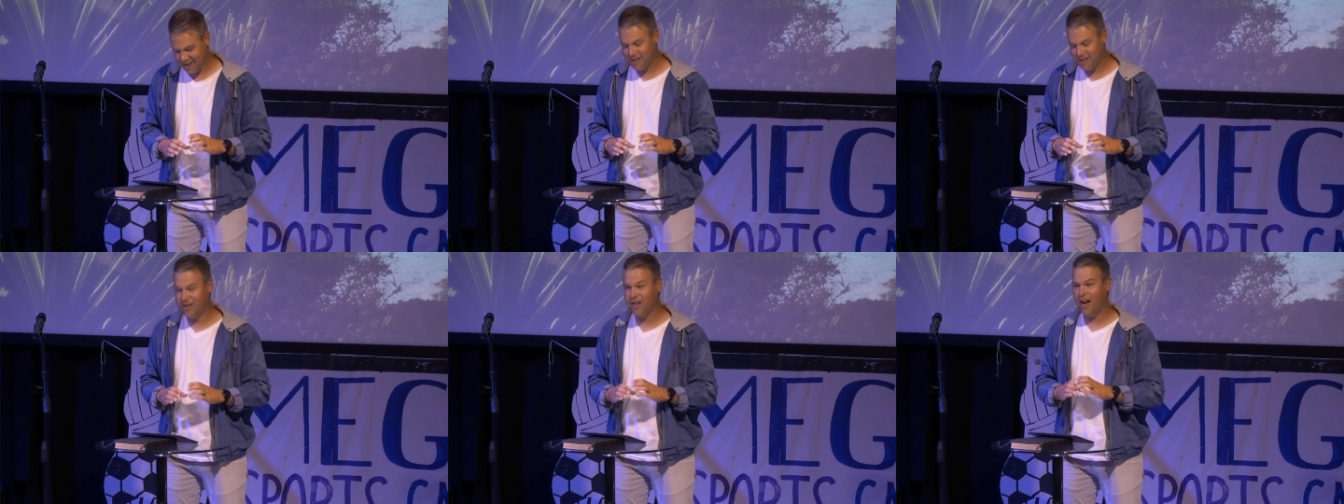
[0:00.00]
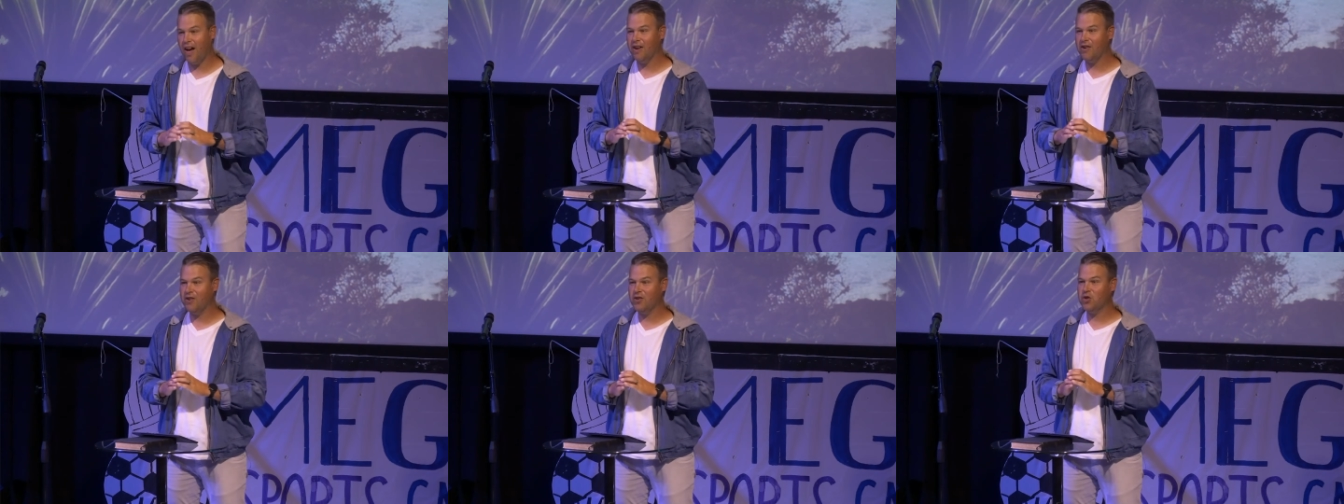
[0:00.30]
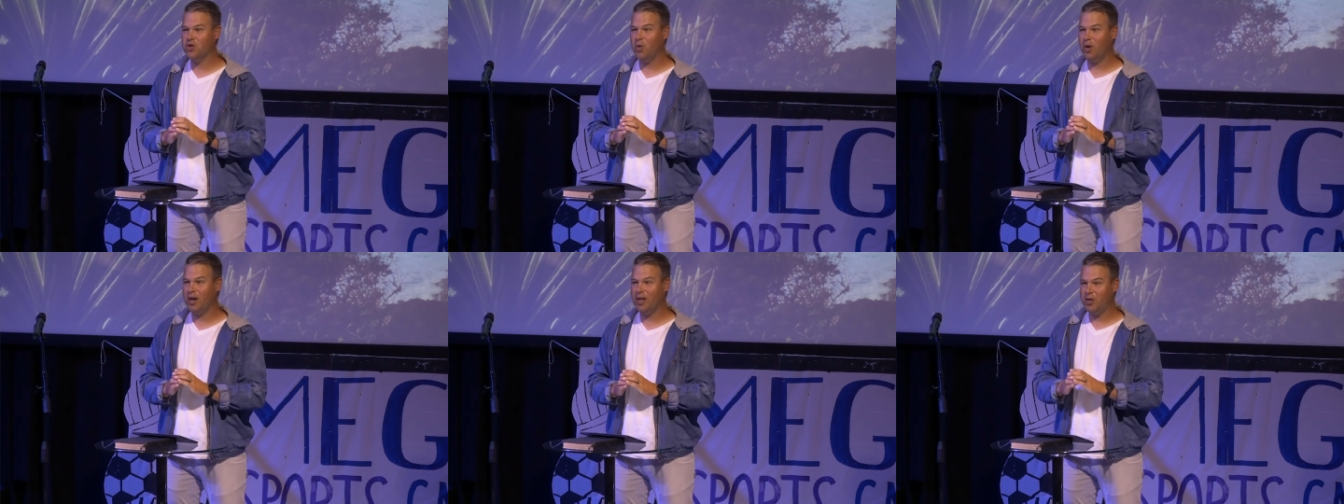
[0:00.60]
to the
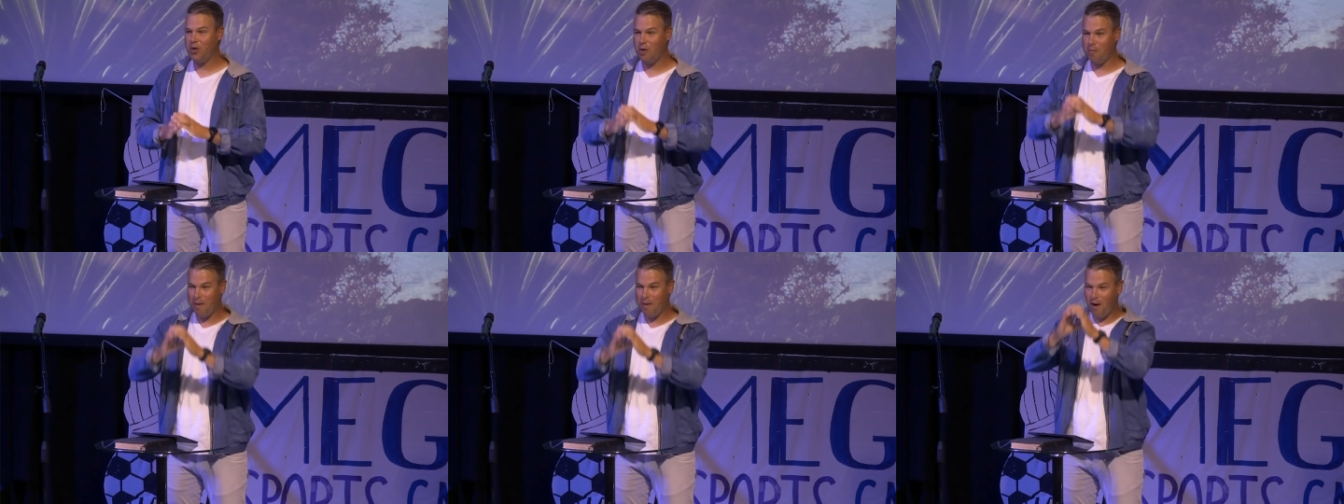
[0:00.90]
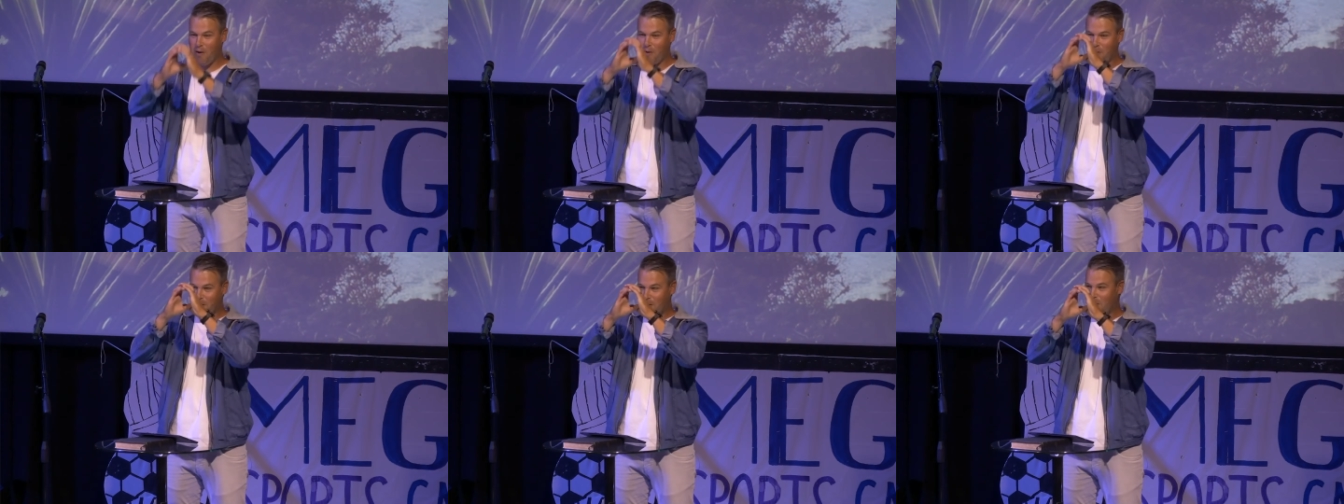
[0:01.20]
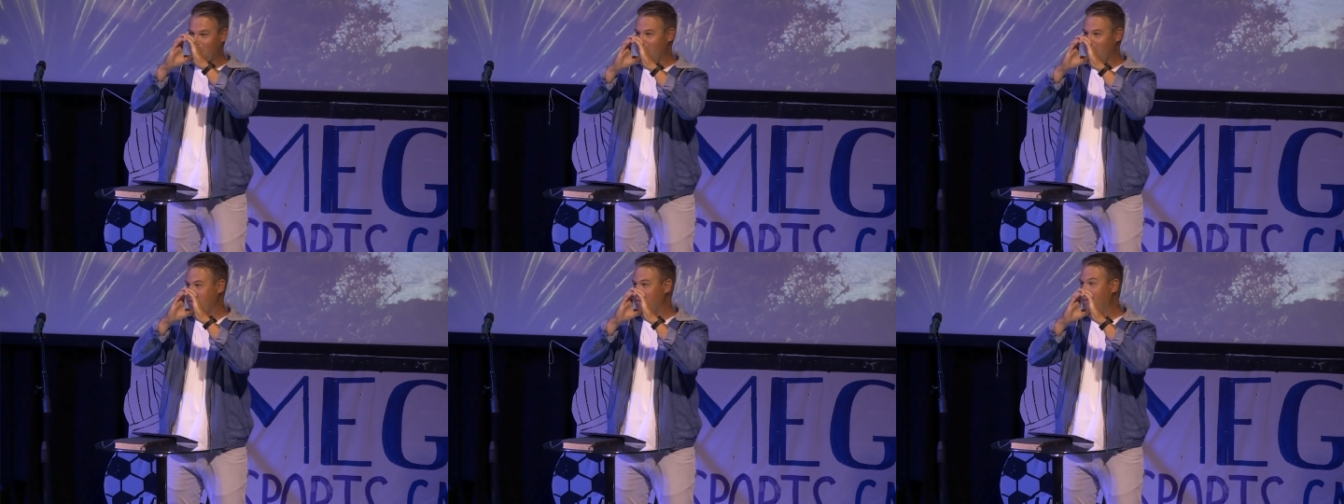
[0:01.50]
123rd power were
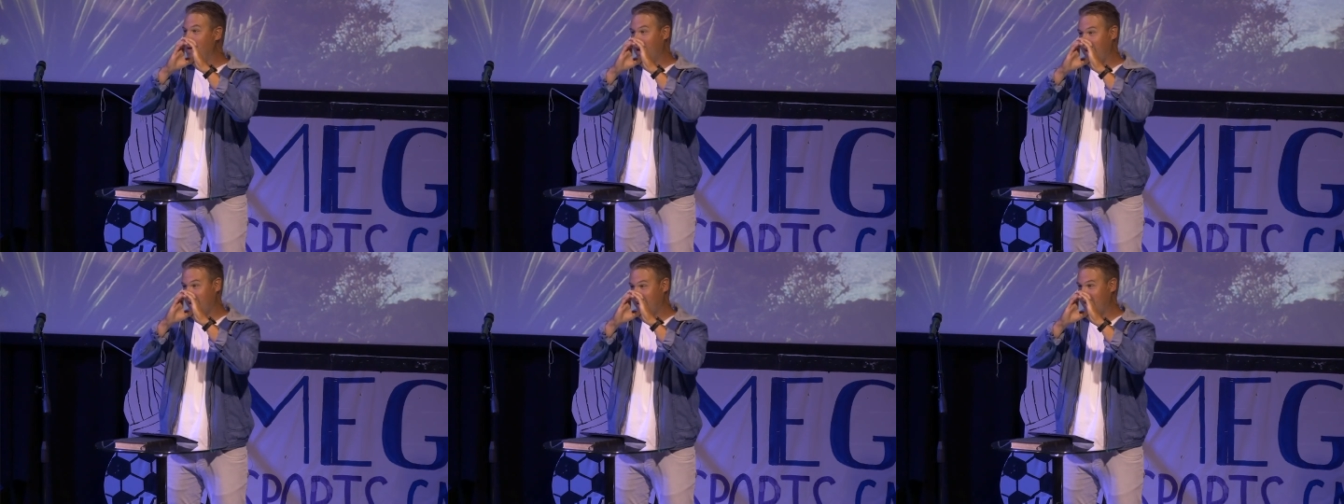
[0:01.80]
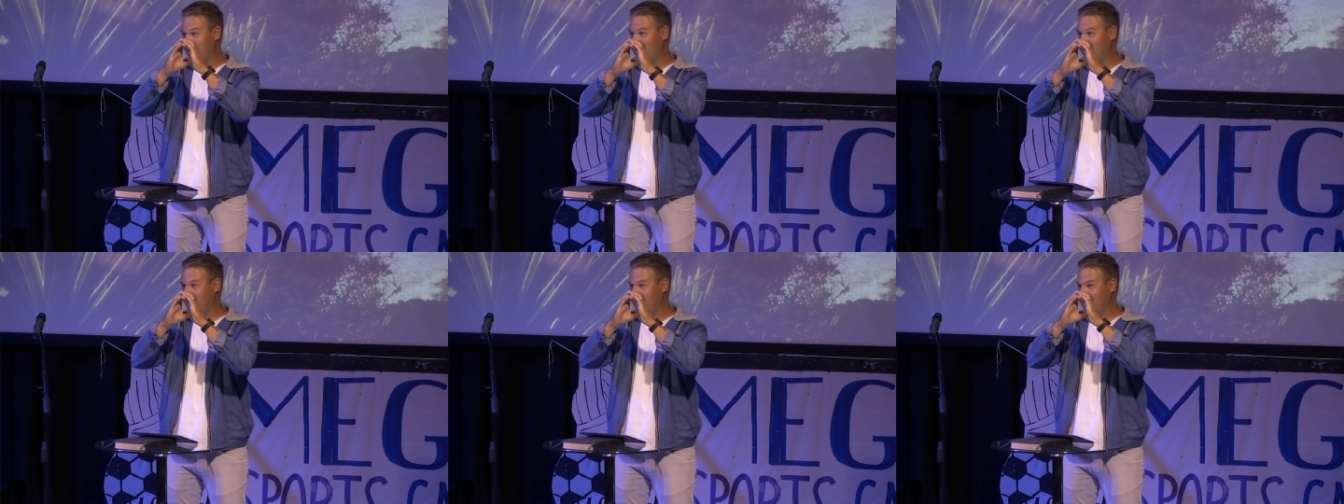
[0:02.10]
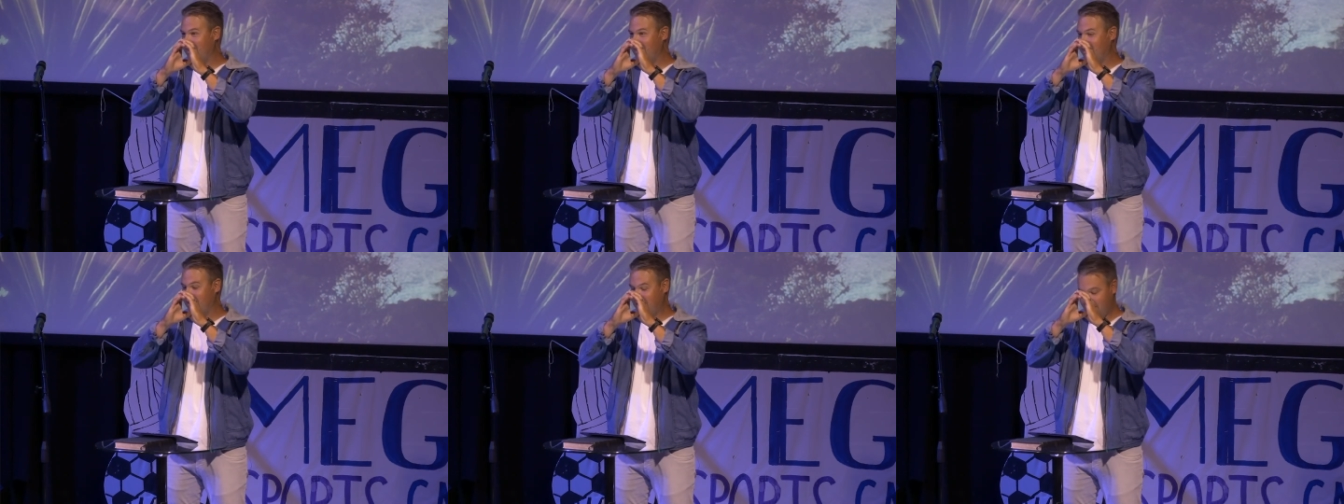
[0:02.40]
this big,
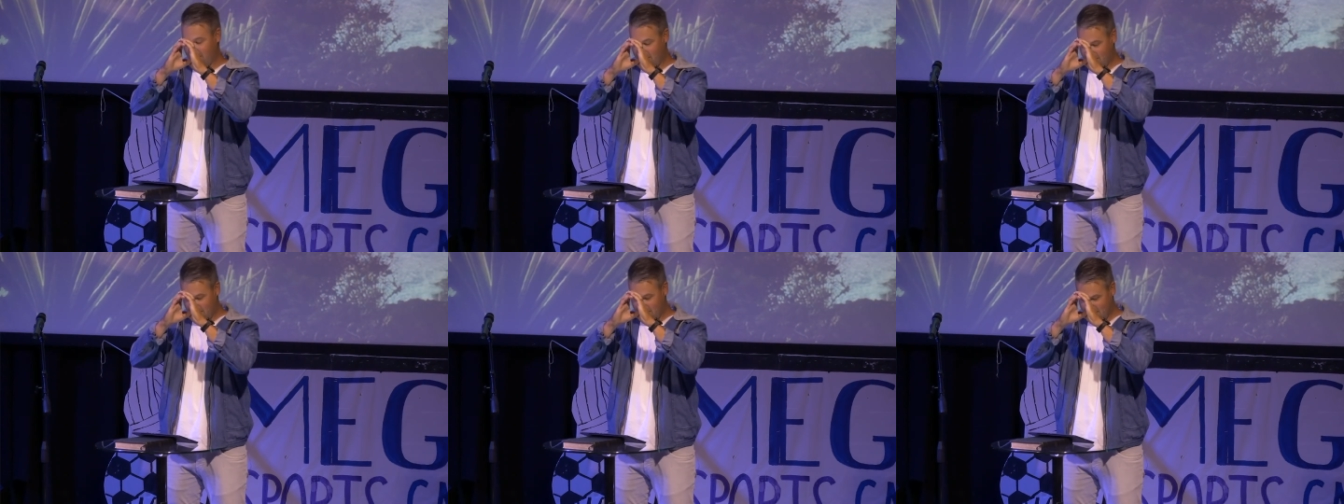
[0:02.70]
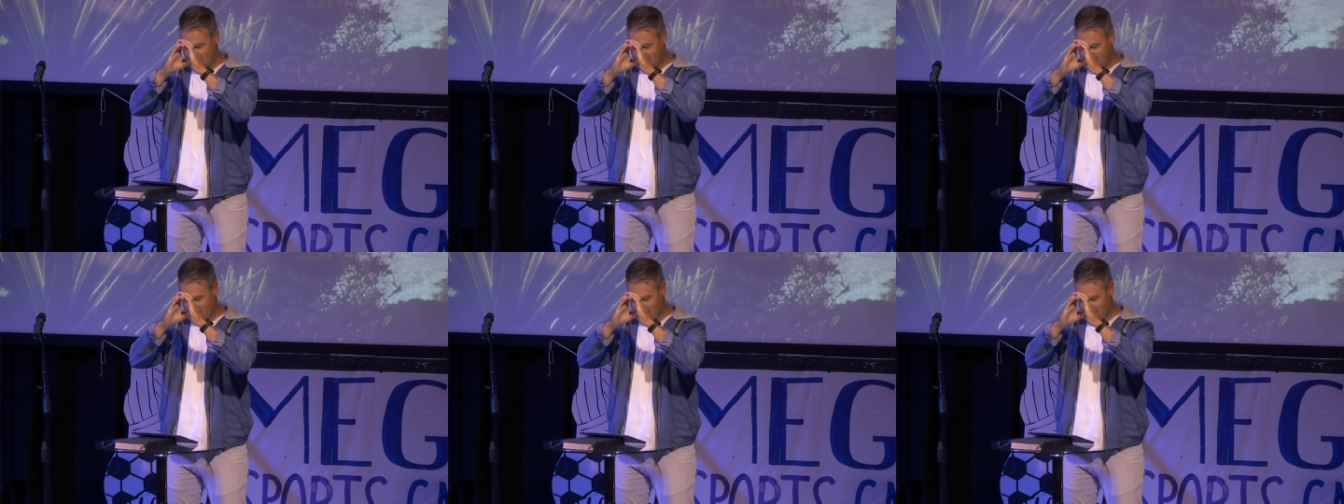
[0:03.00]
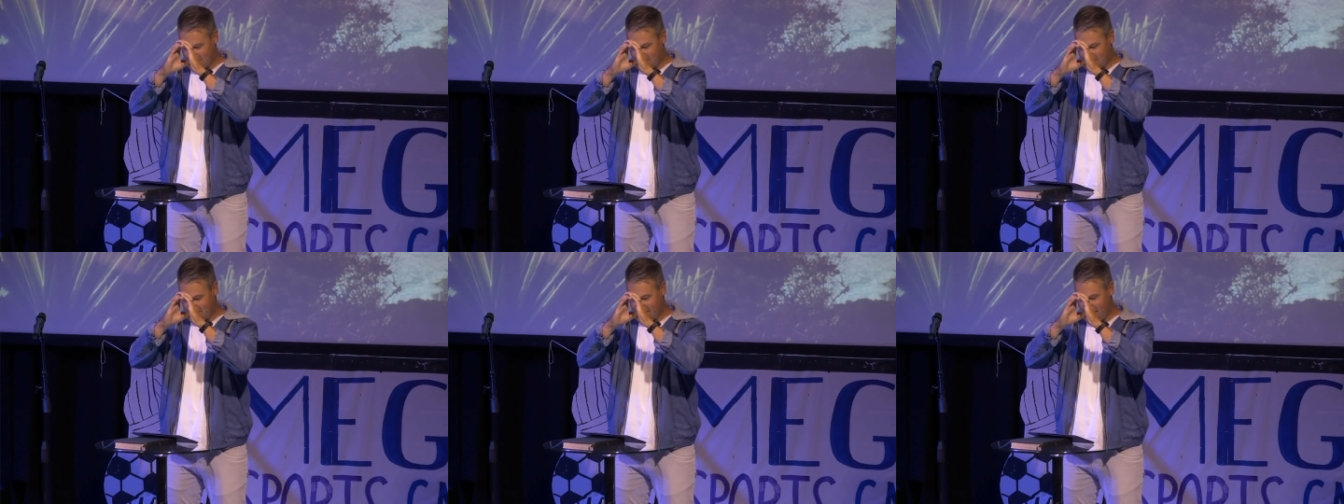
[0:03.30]

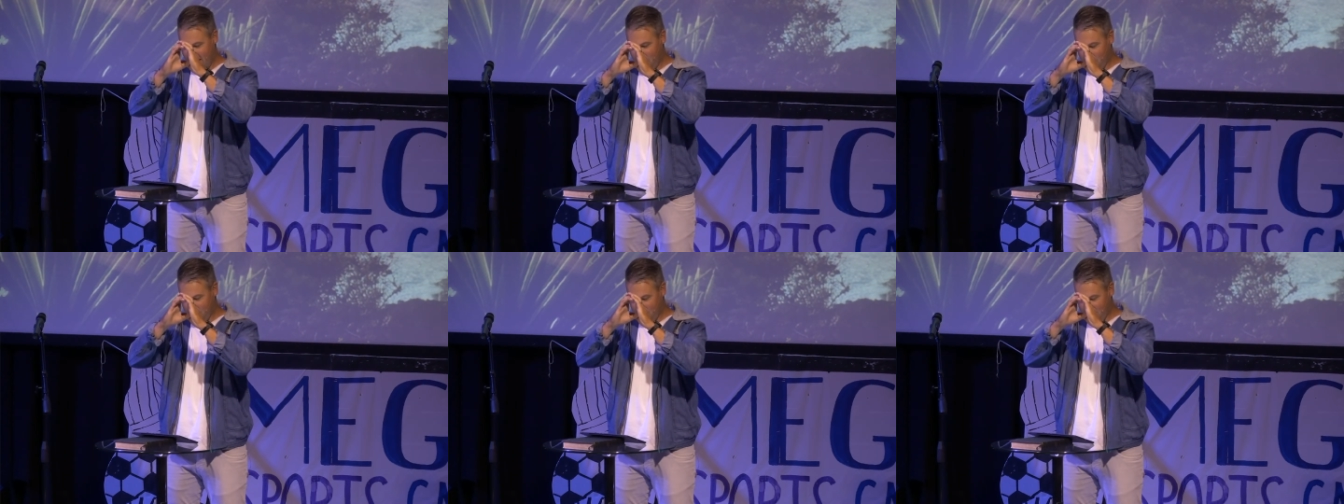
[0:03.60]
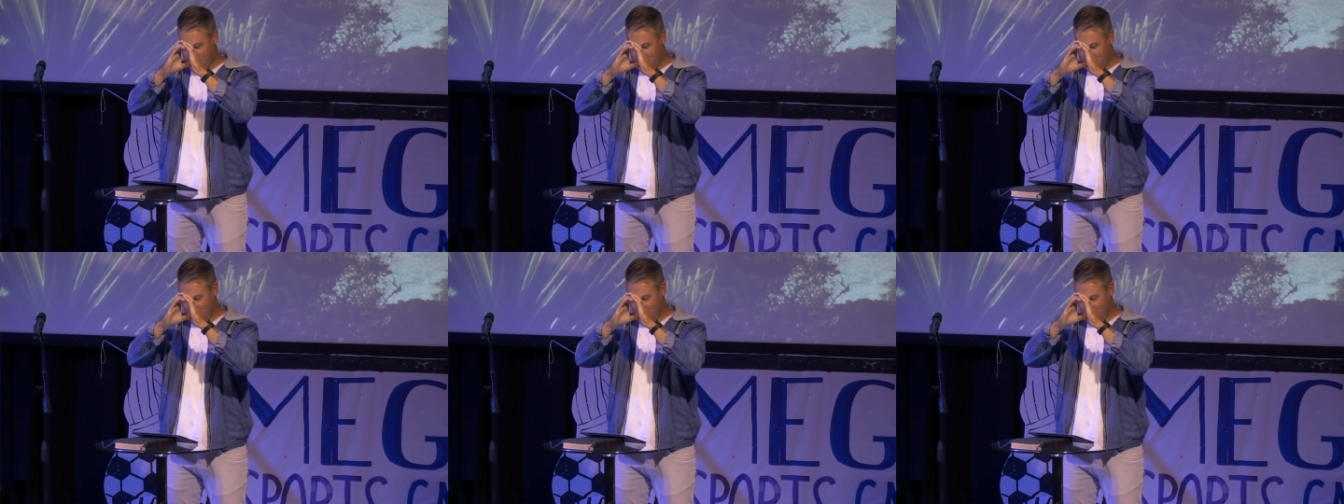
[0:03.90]
they would